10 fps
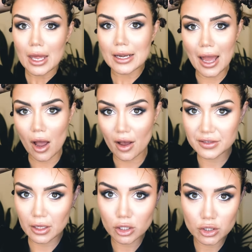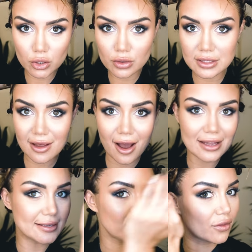Now I've done the two
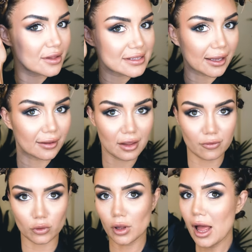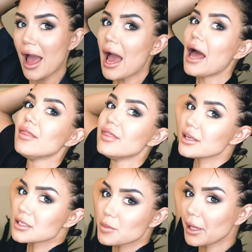sides here on the second level, and
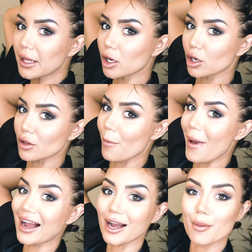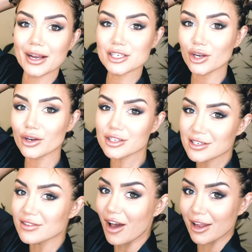this bit here at the back I'm actually going to
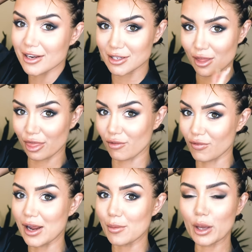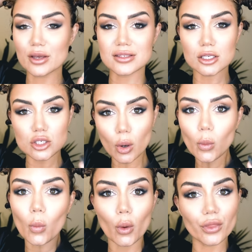divide into three because I
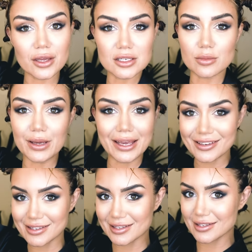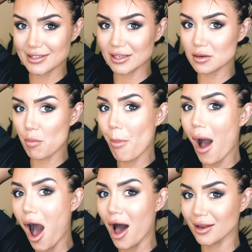don't want there to be a distinct
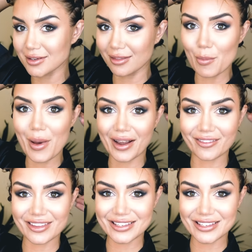part in the back of